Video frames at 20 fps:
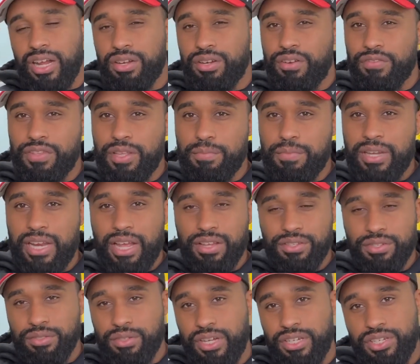I don't know if they mean how
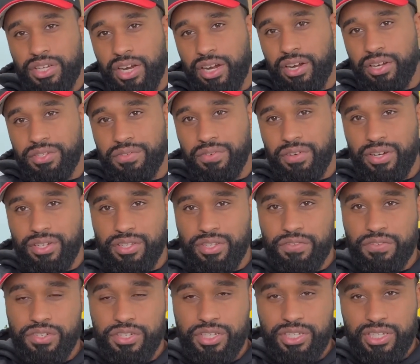soon do I check her as far as
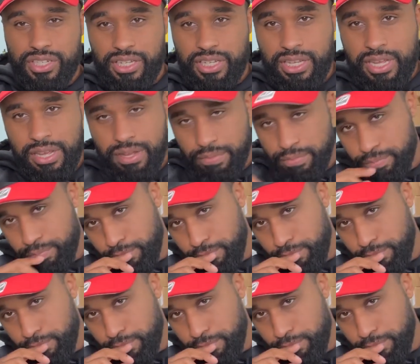if she's in heat,